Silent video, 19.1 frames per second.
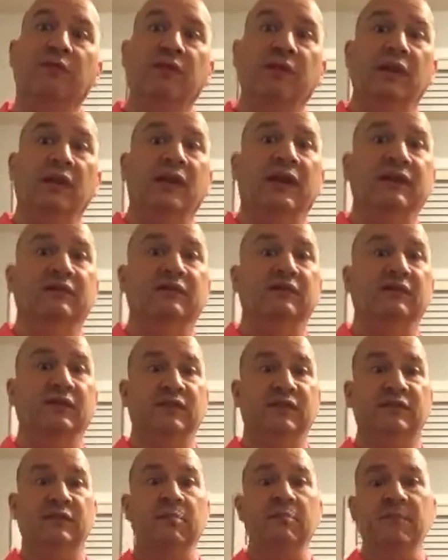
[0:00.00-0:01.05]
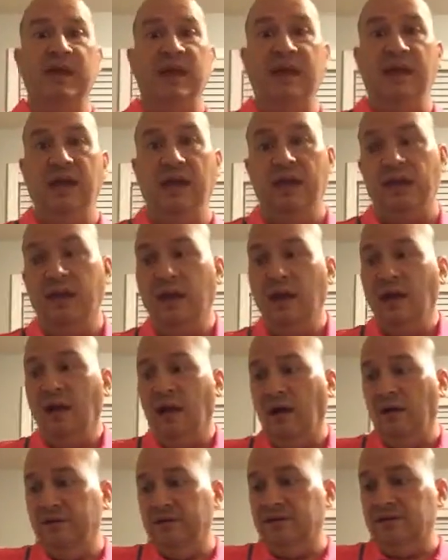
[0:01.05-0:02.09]
of a less of a demand
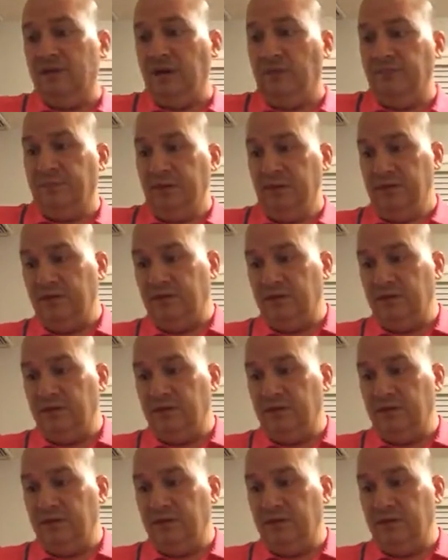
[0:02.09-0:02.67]
of something.